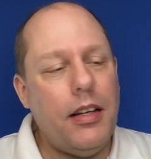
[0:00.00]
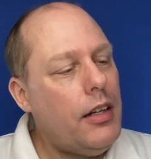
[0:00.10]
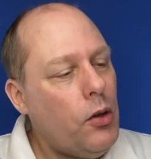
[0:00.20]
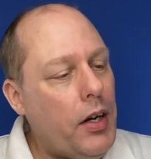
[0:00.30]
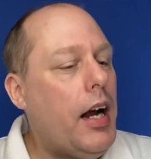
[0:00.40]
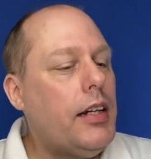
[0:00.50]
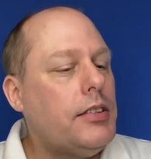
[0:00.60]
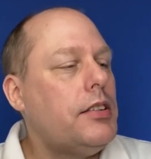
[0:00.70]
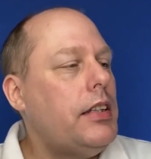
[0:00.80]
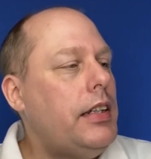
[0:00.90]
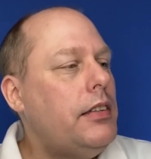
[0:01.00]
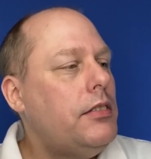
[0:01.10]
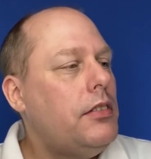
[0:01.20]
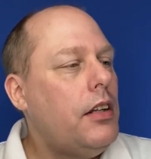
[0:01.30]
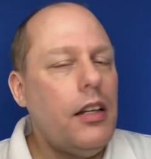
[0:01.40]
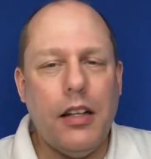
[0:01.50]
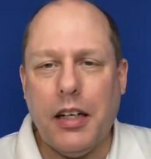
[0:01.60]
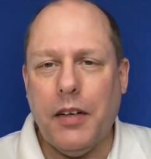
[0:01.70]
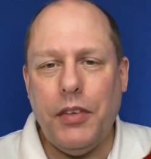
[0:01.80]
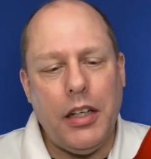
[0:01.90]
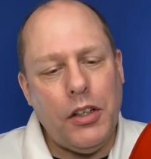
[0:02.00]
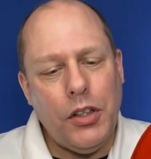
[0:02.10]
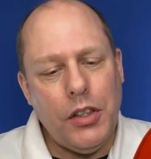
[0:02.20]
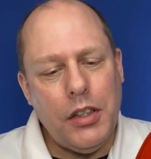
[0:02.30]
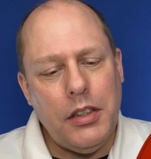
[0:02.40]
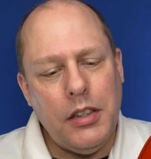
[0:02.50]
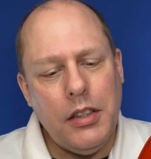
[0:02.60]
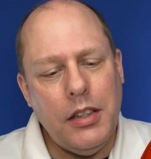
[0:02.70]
quite honestly, the company could